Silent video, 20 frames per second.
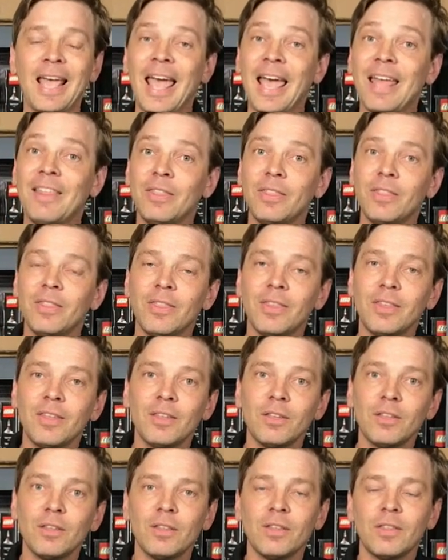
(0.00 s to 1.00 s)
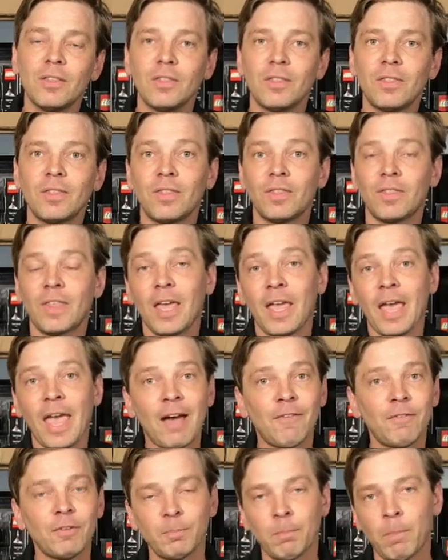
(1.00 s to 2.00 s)
And they
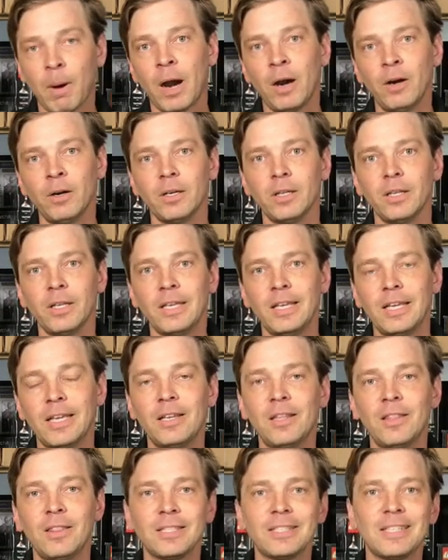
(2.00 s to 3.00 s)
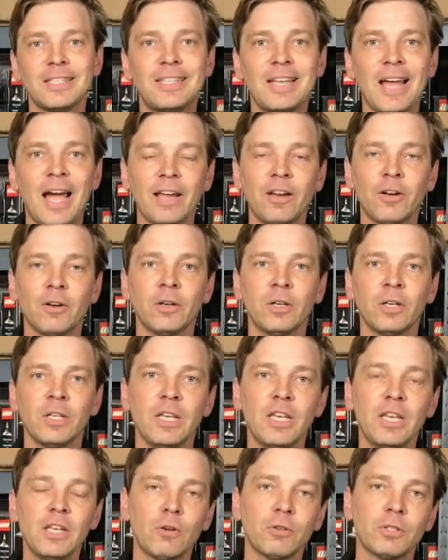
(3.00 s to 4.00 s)
have a part in this entire
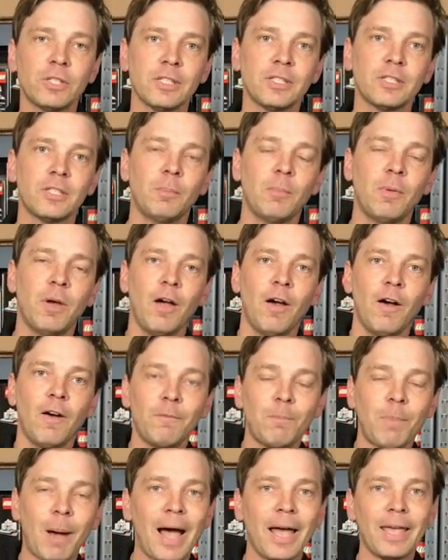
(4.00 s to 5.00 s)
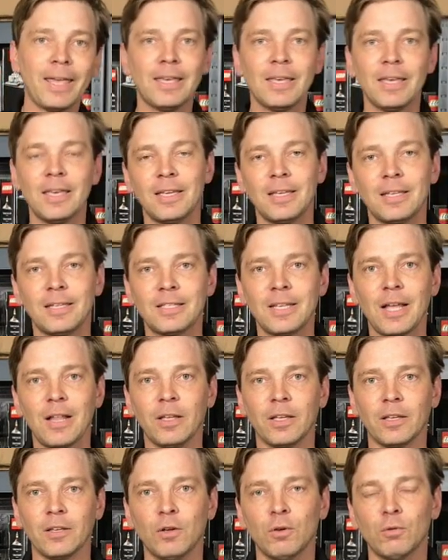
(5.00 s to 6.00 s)
ecosystem of buying and
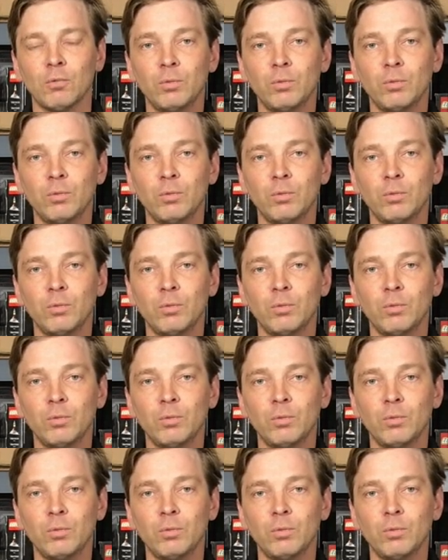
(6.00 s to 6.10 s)
selling,